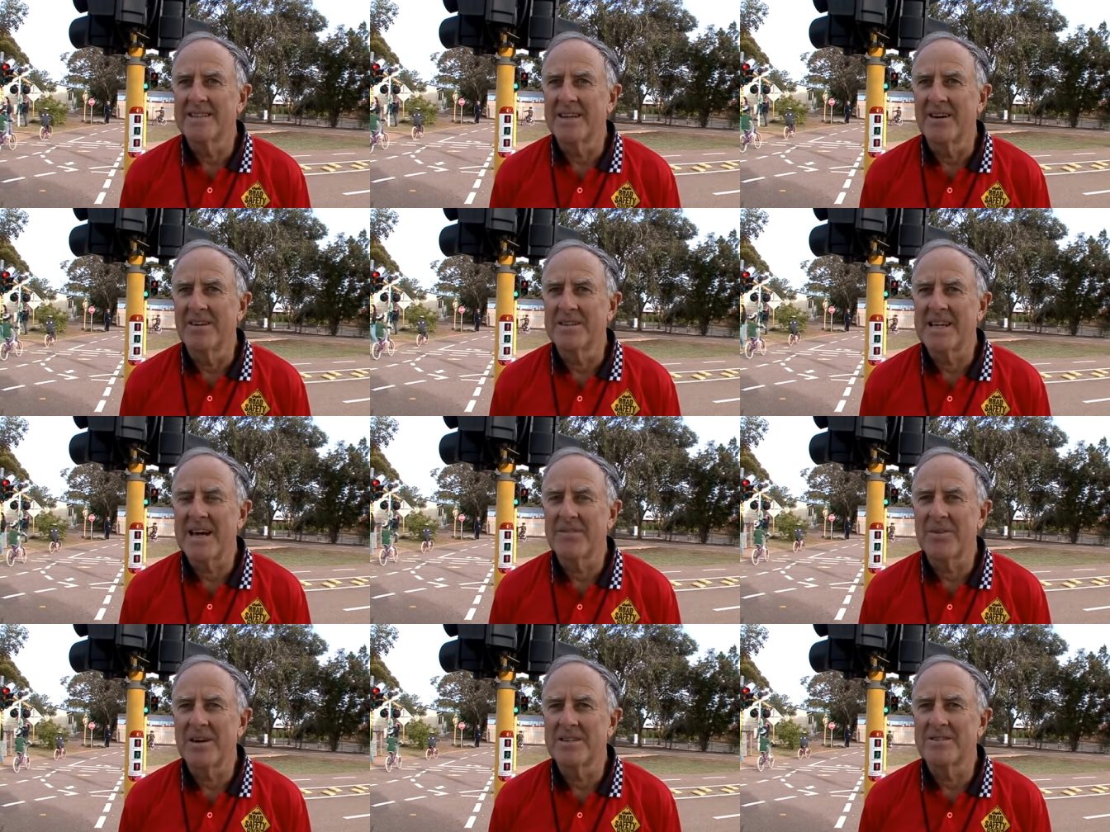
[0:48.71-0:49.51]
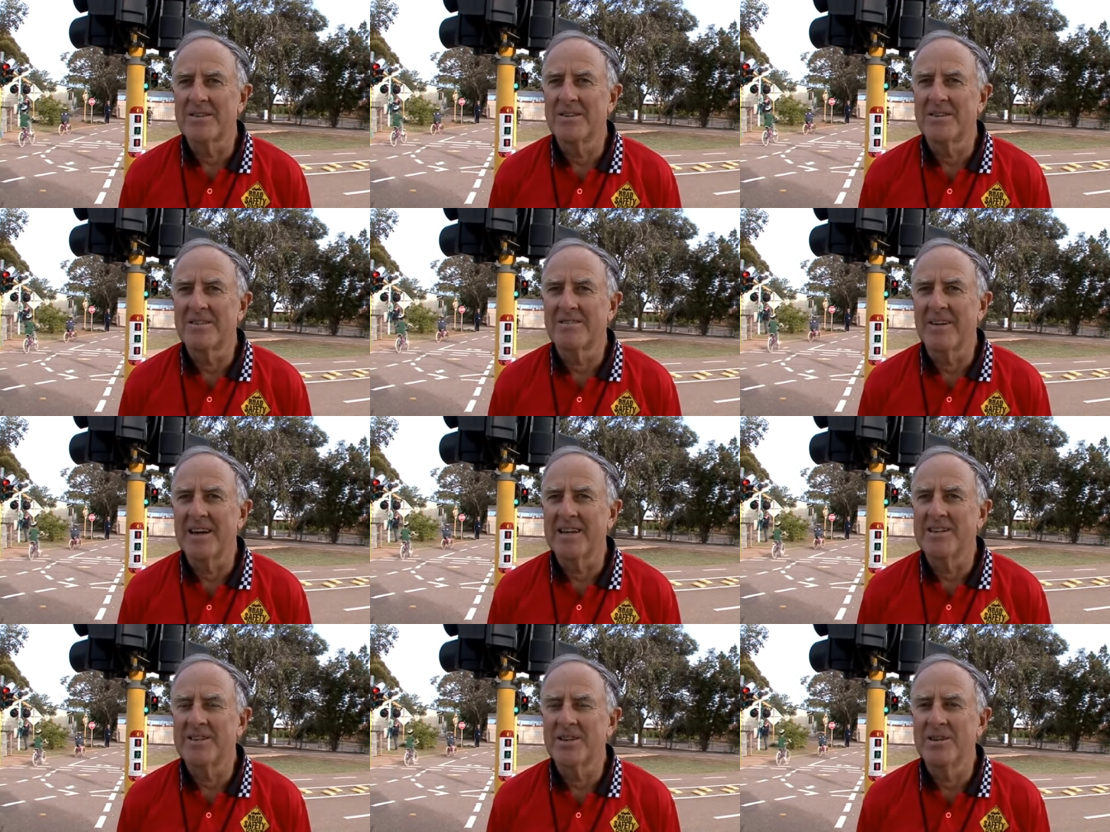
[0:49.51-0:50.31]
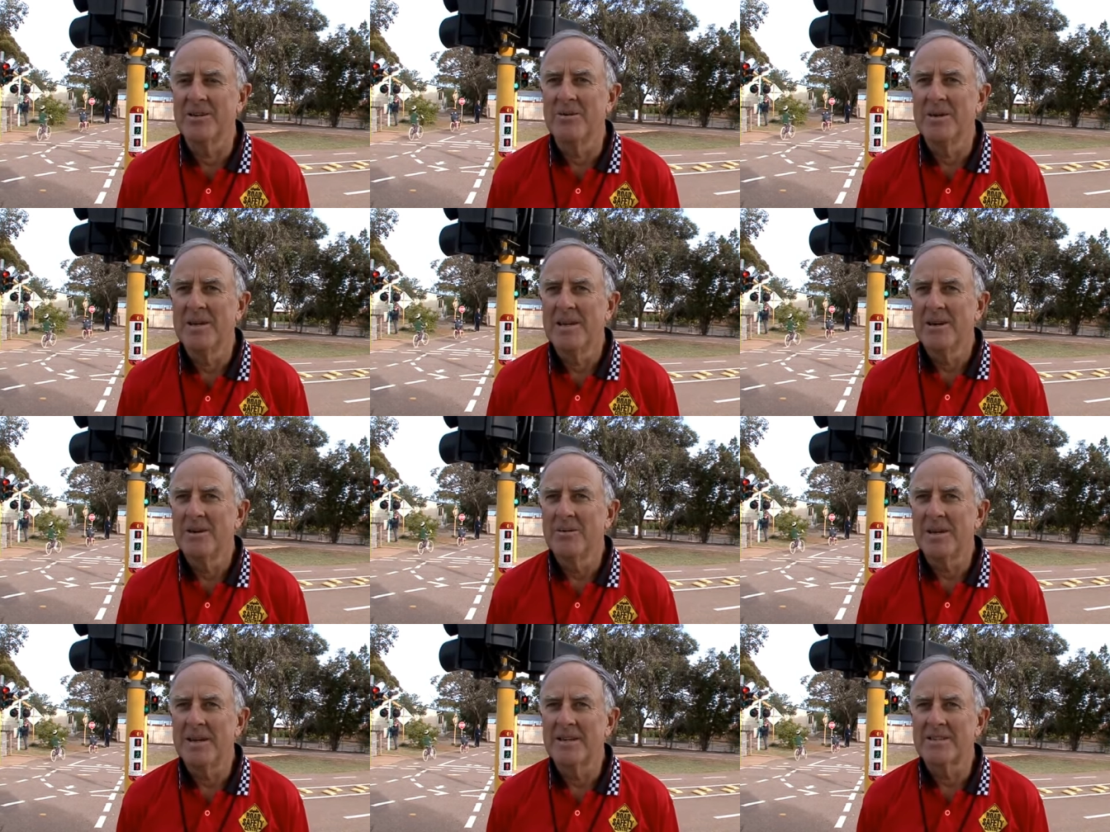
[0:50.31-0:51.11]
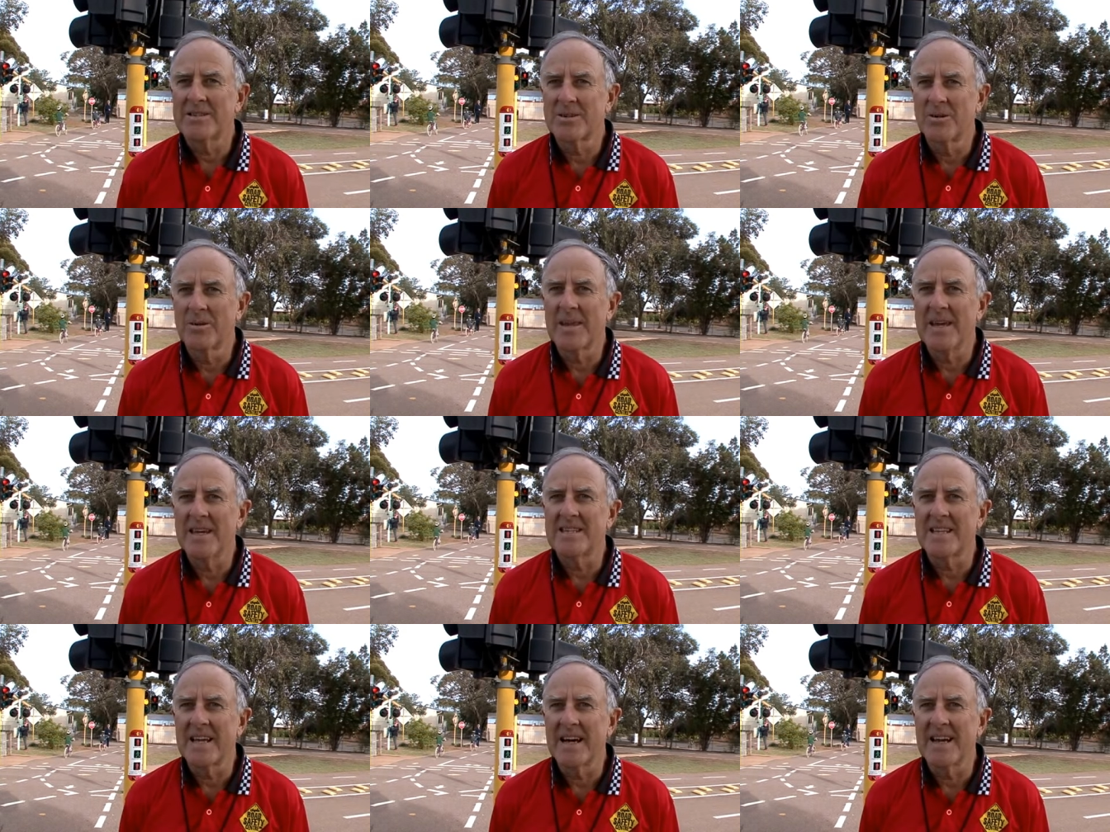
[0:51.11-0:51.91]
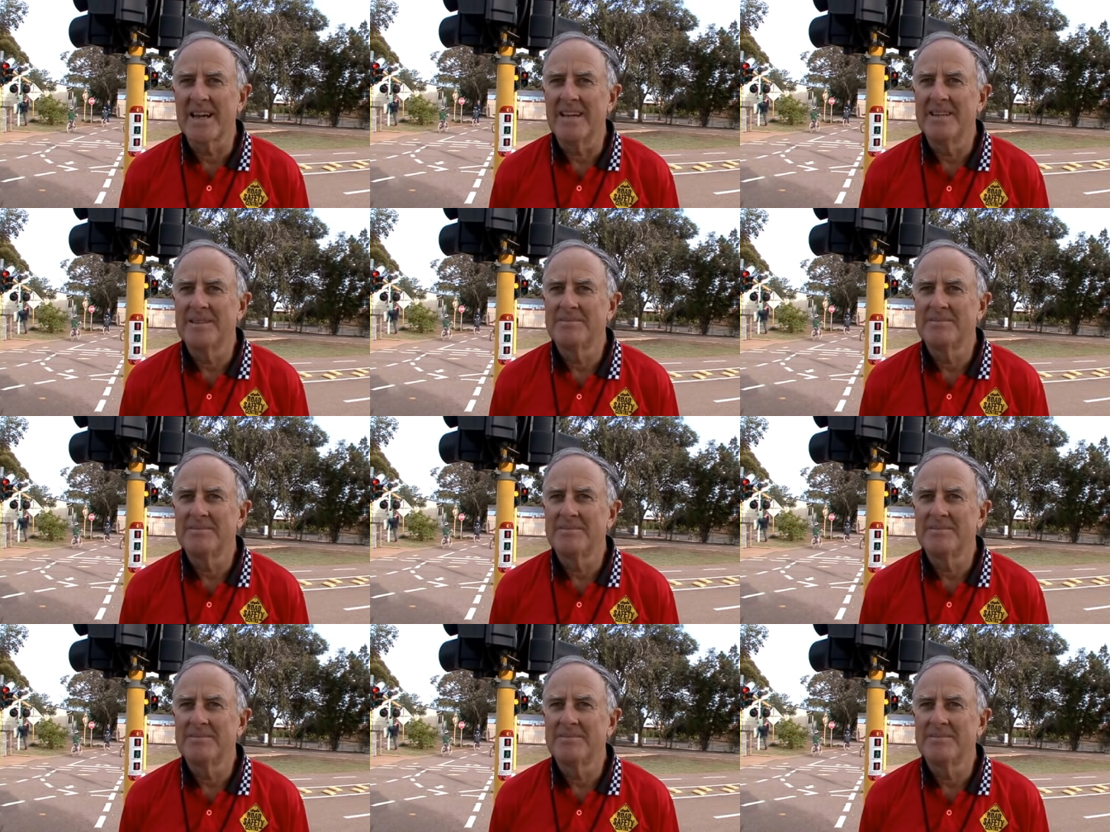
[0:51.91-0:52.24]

So I was halfway through grade two when School of the Air started.